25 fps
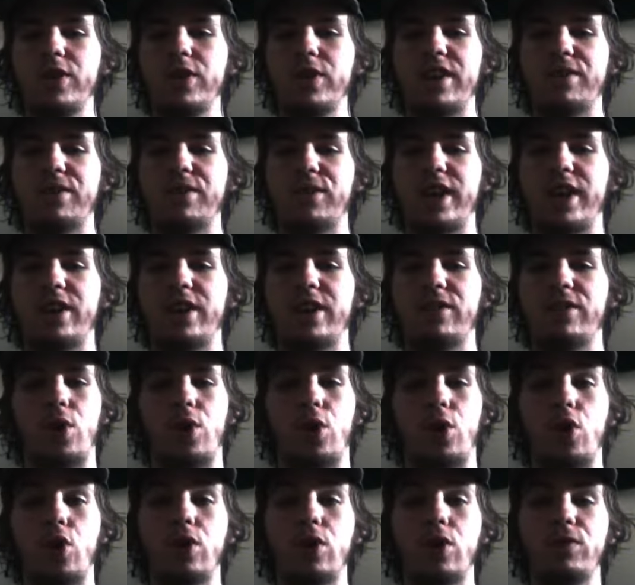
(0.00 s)
never have
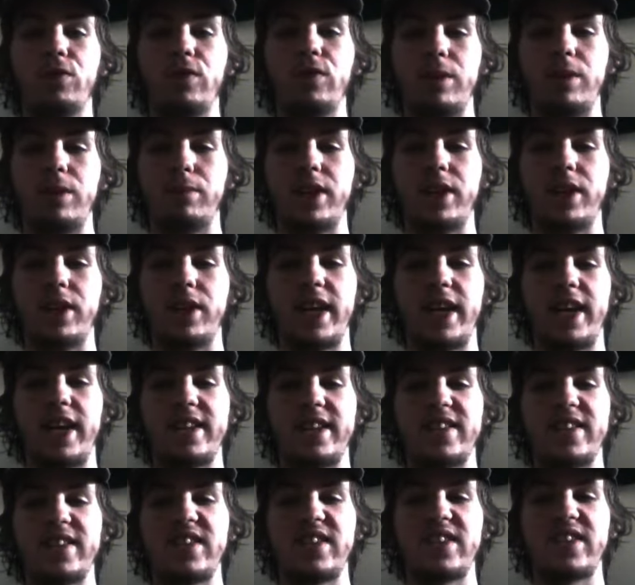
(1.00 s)
all female
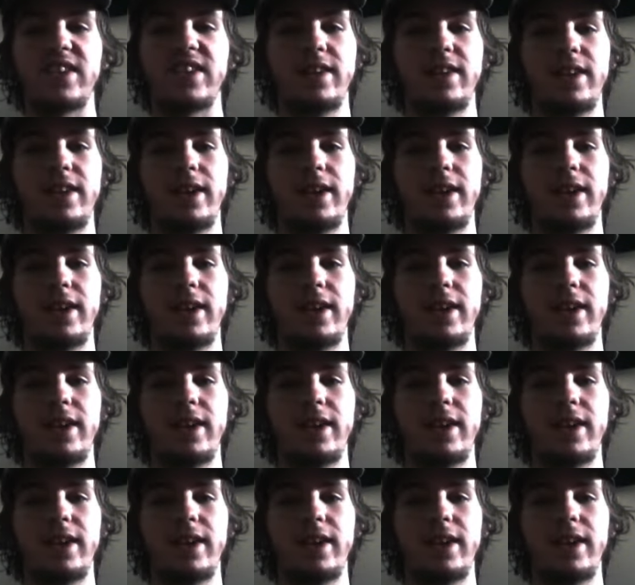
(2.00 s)
casts.